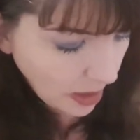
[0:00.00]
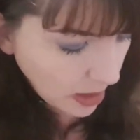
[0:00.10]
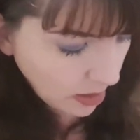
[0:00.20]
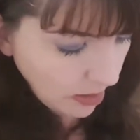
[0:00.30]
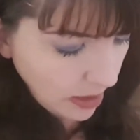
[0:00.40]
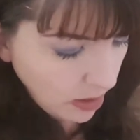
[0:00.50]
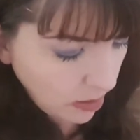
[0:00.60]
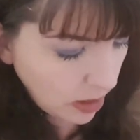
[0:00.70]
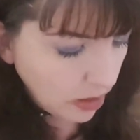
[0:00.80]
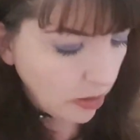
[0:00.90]
So right, so we're
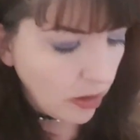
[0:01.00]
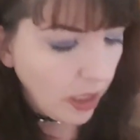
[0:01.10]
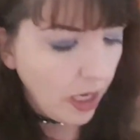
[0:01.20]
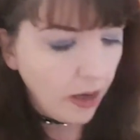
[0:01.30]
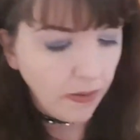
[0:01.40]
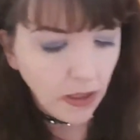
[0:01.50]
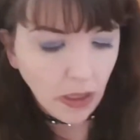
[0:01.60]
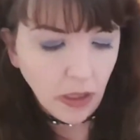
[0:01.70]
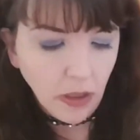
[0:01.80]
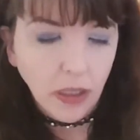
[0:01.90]
just going to have a
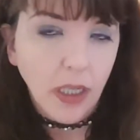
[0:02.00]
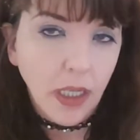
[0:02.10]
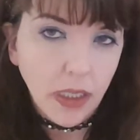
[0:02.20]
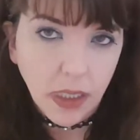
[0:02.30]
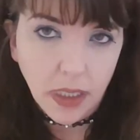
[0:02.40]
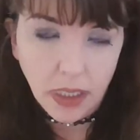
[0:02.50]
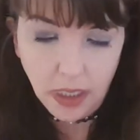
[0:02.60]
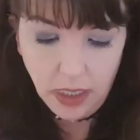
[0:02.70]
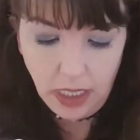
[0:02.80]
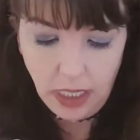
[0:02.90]
look at
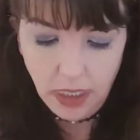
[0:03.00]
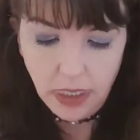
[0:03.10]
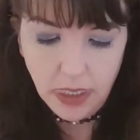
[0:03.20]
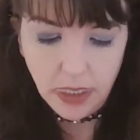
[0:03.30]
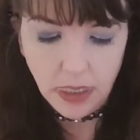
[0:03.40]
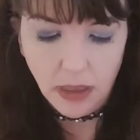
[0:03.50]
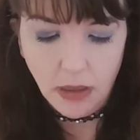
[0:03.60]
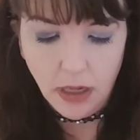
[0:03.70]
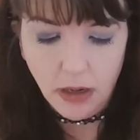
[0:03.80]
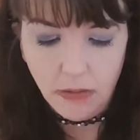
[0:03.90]
these. This is the
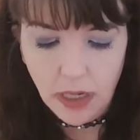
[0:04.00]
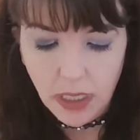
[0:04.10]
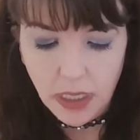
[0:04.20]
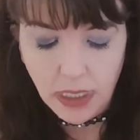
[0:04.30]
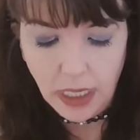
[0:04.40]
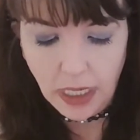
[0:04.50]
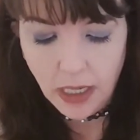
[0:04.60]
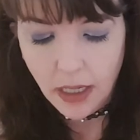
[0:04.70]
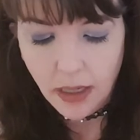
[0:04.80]
Laritzi